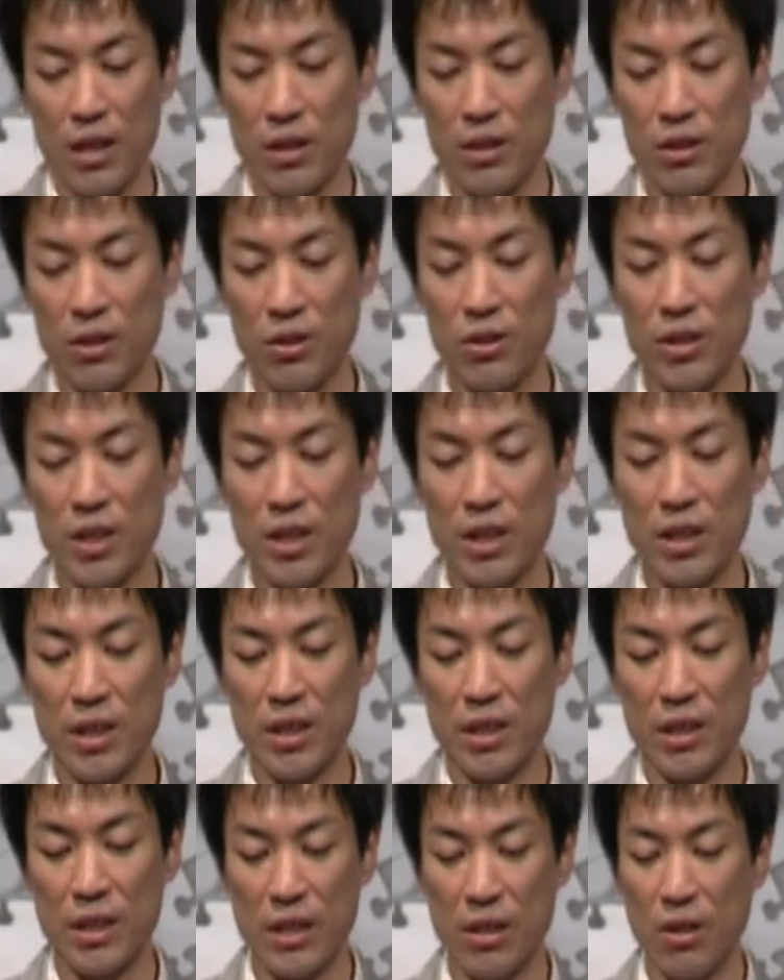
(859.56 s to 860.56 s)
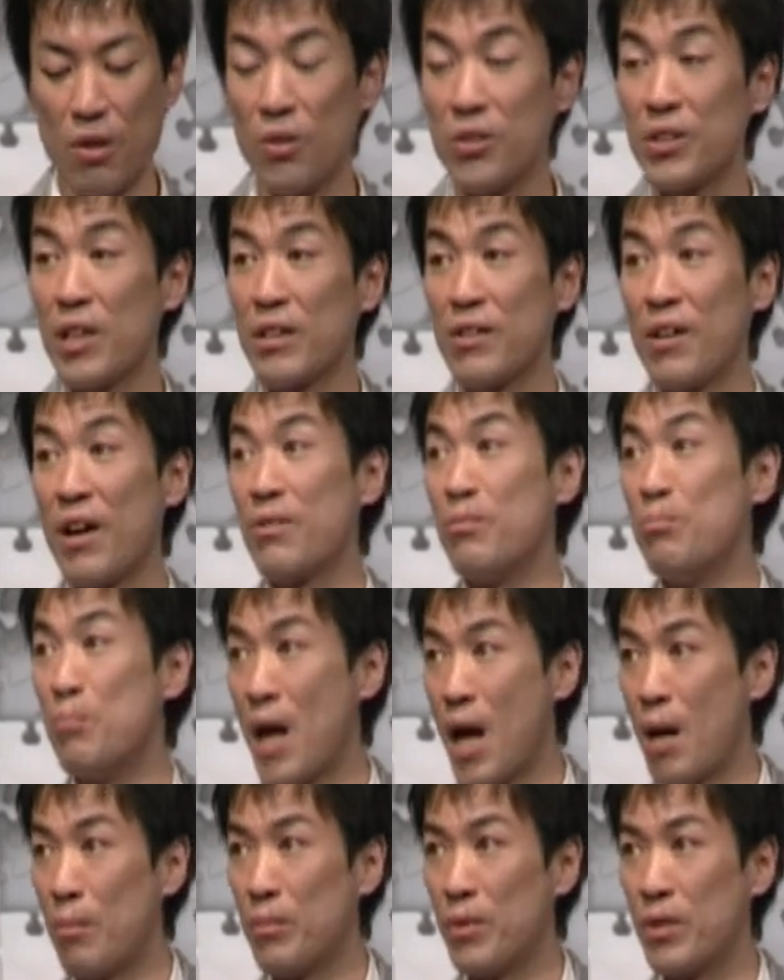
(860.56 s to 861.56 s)
using the AuthaGraph
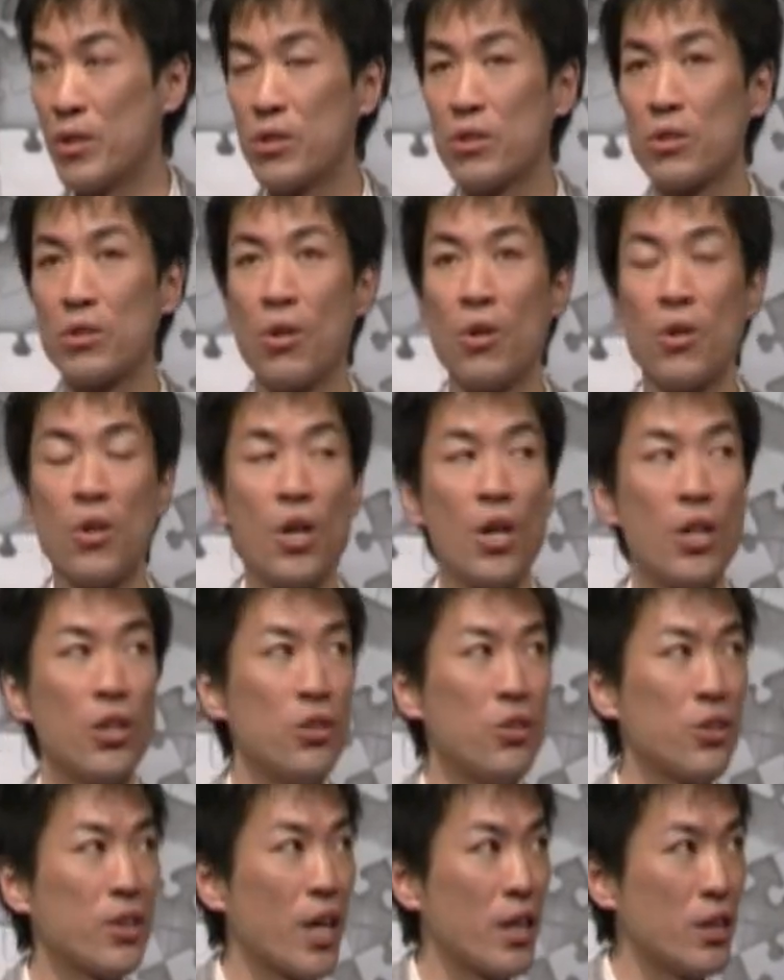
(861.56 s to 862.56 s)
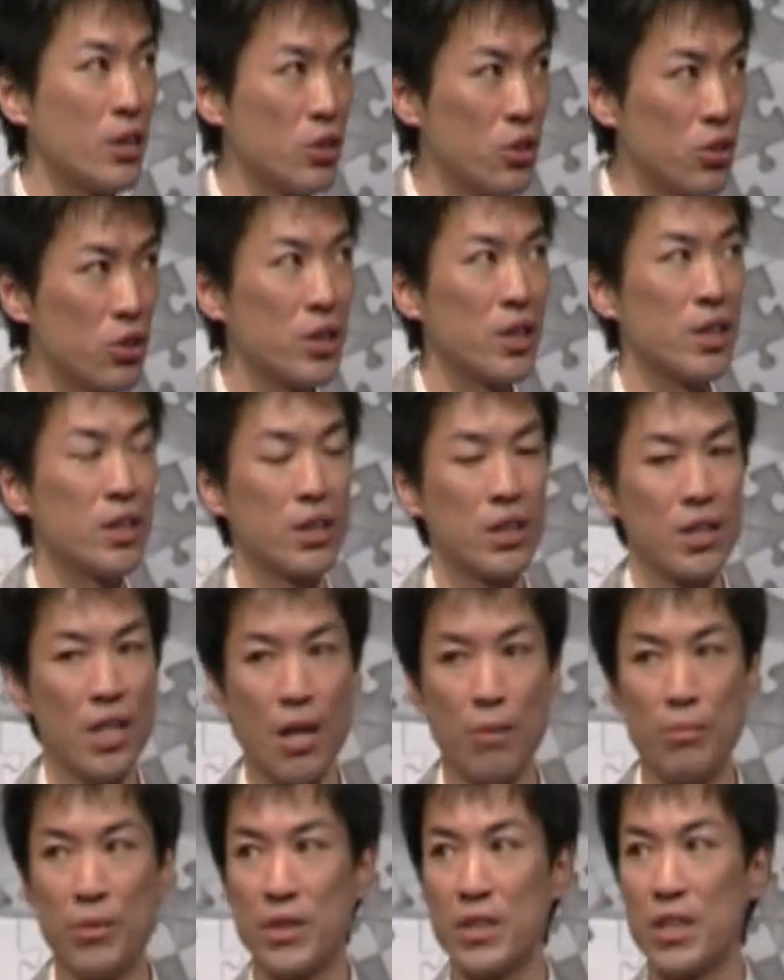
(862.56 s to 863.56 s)
map. So you can use this
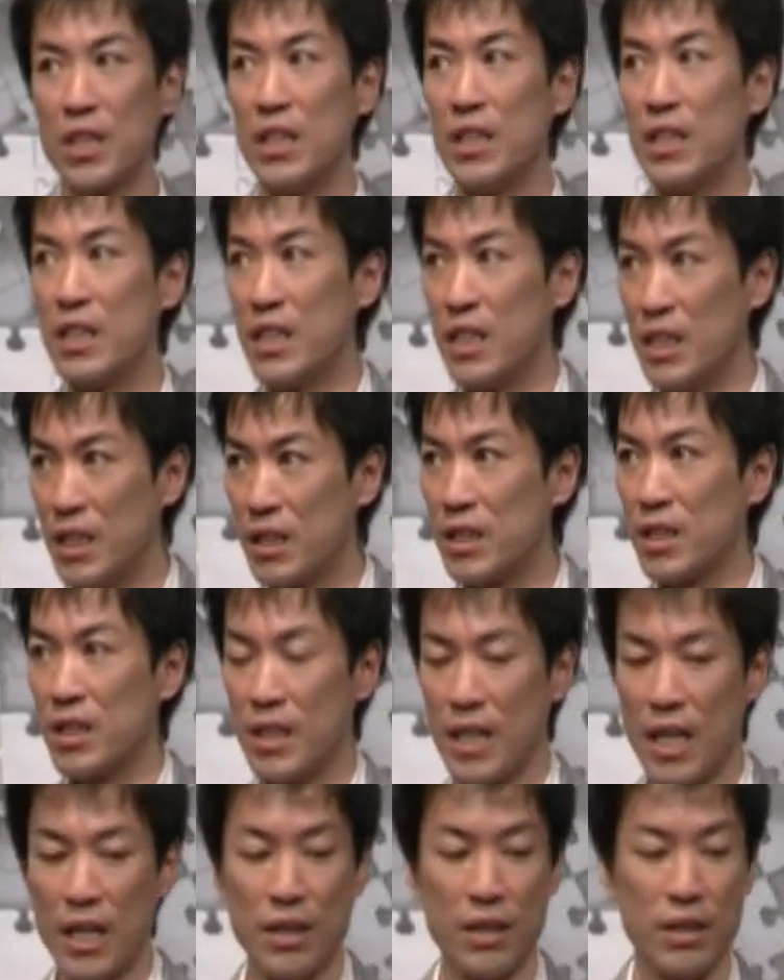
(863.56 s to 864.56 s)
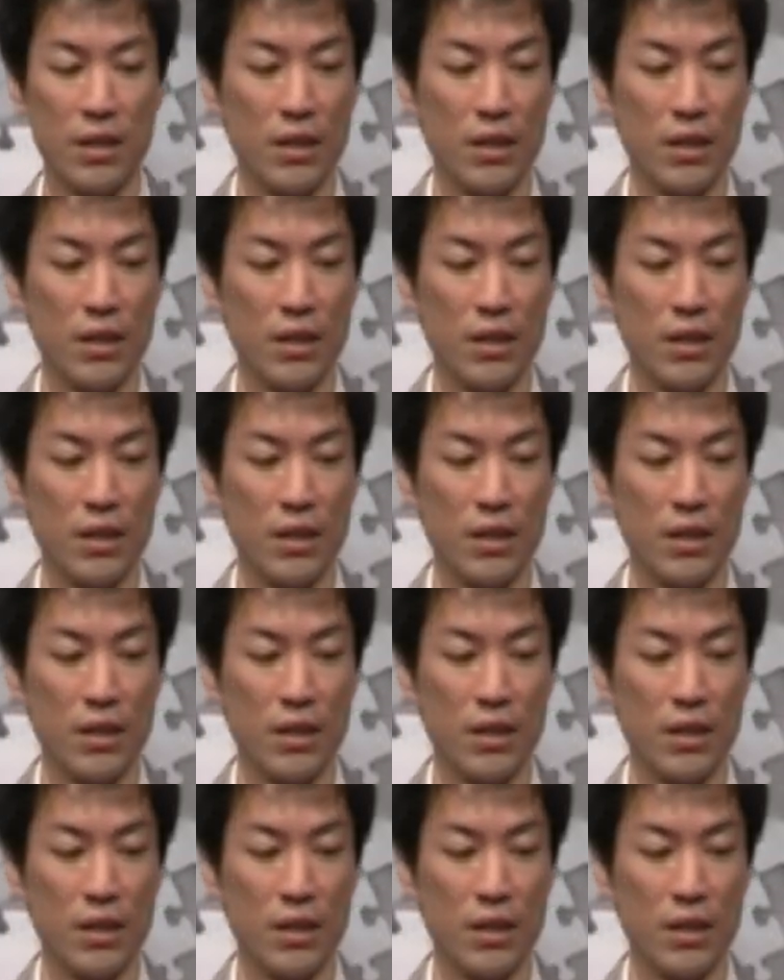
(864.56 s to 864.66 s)
service in the internet.